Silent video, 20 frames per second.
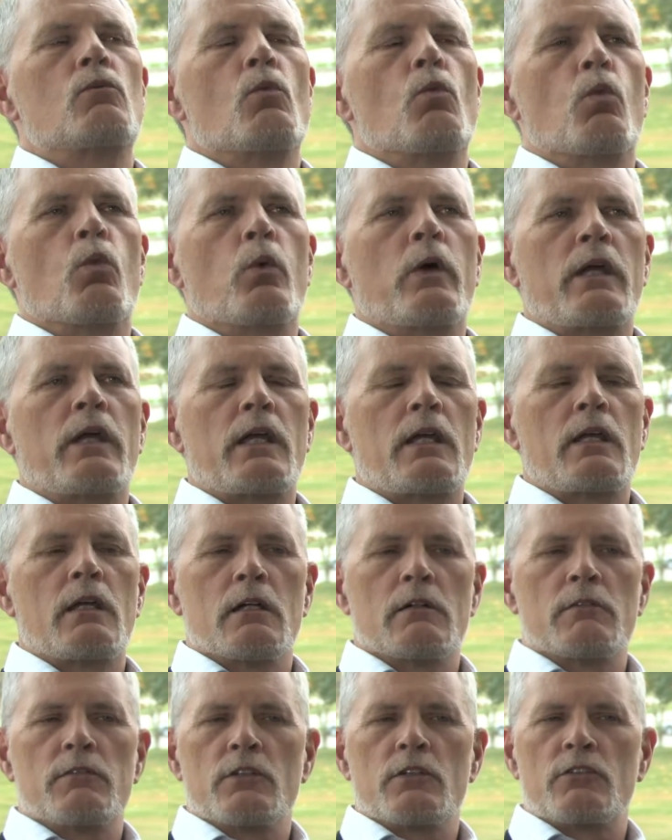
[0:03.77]
way
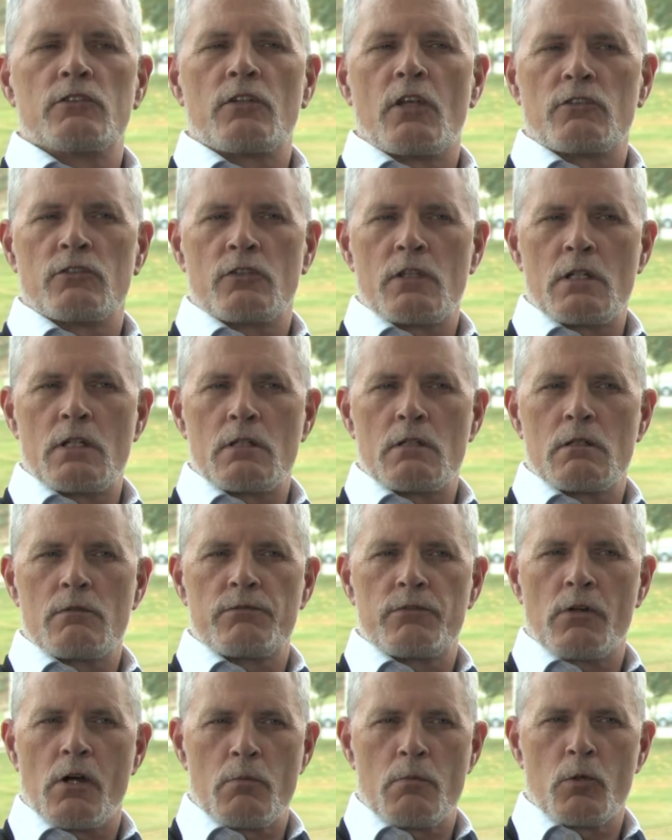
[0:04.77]
of assessing
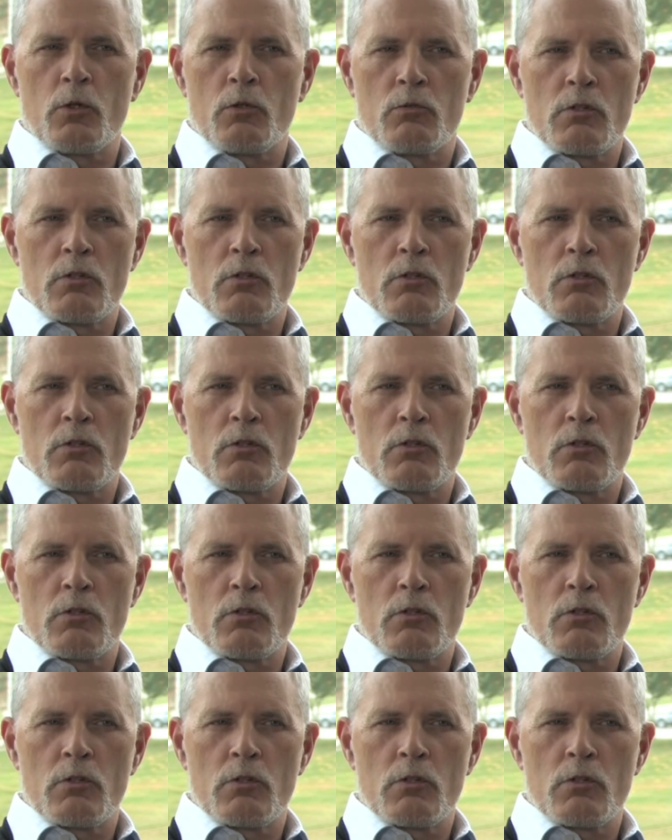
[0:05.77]
far more